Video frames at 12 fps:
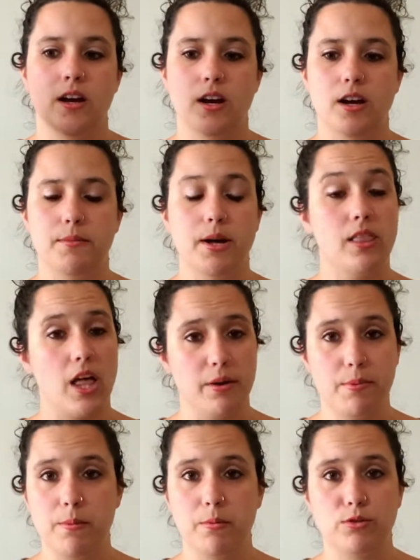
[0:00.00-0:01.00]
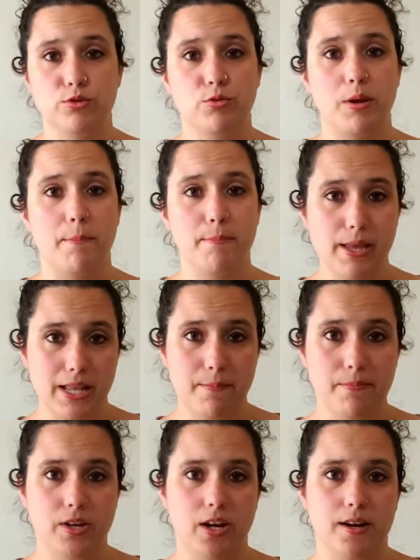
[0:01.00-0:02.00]
A lot of people are doing
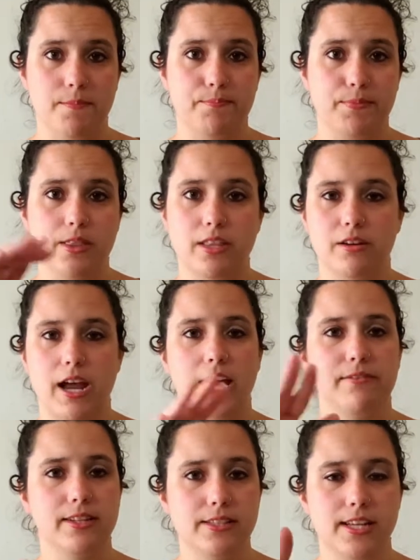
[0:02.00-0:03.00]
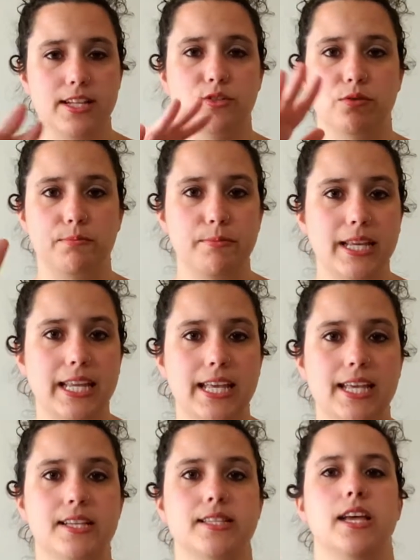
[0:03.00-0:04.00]
their advent sets or
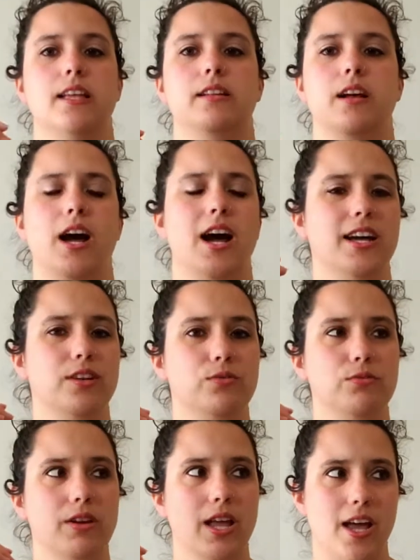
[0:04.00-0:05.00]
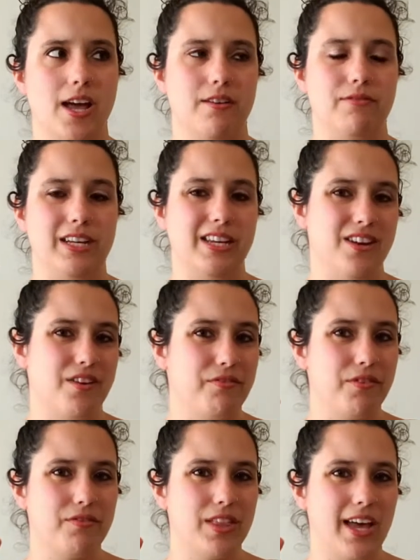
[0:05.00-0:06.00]
minis, and I don't have
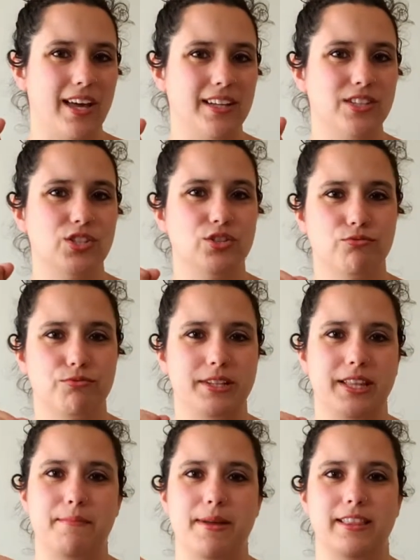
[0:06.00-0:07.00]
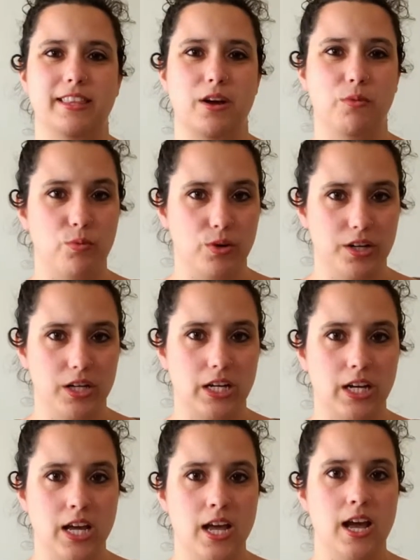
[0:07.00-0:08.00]
enough of that to really make that
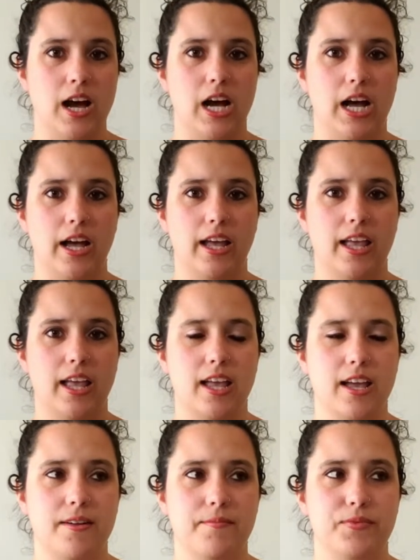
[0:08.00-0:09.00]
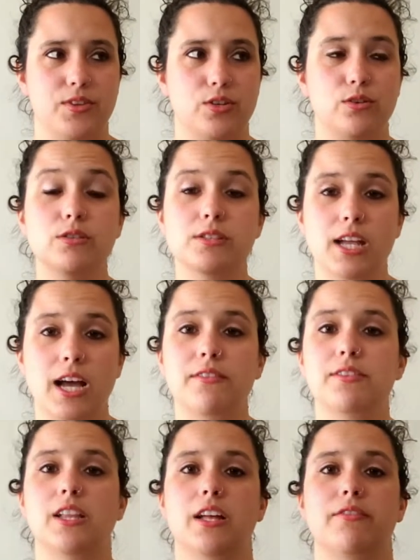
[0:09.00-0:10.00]
work. I used to
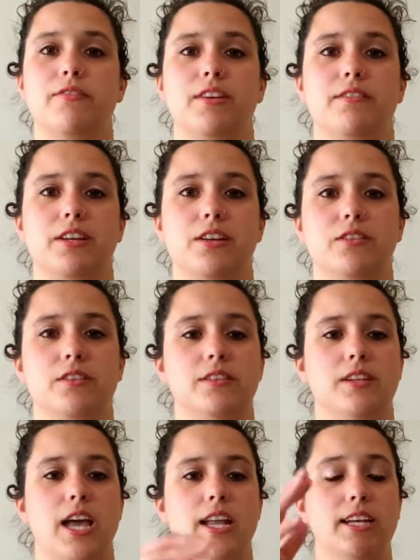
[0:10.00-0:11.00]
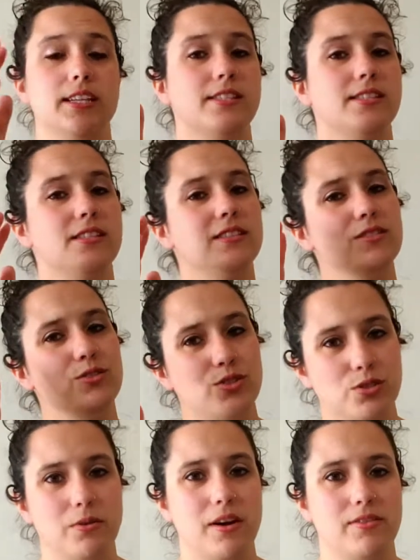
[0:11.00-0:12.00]
have a lot of fingering yarn, and I still
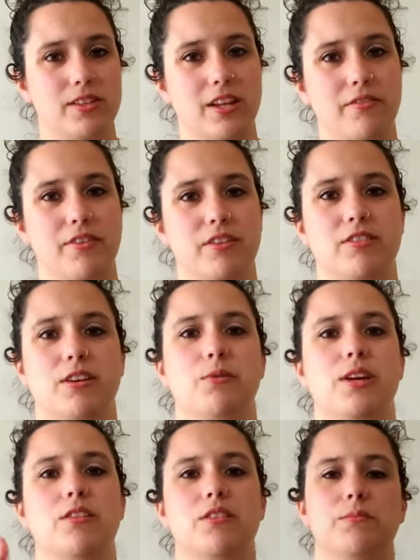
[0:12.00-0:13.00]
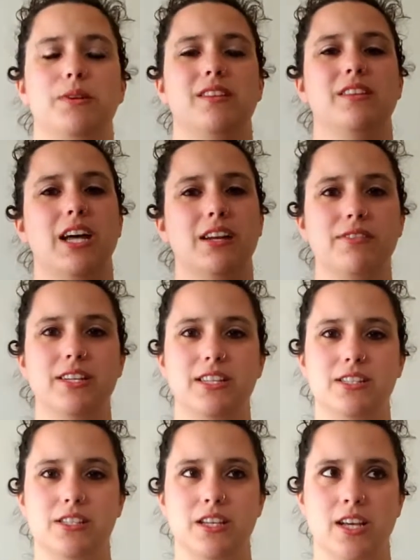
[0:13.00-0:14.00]
do have a lot of fingering weight yarn, but a lot of it
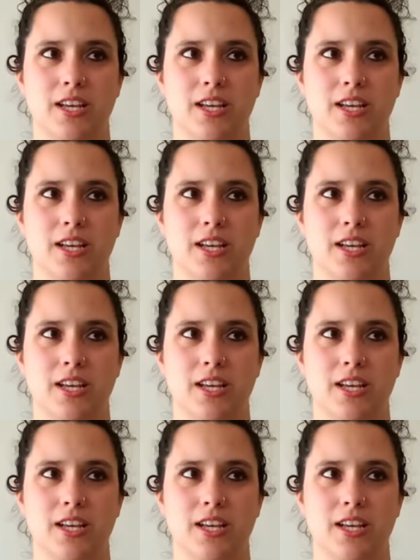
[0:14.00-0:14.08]
is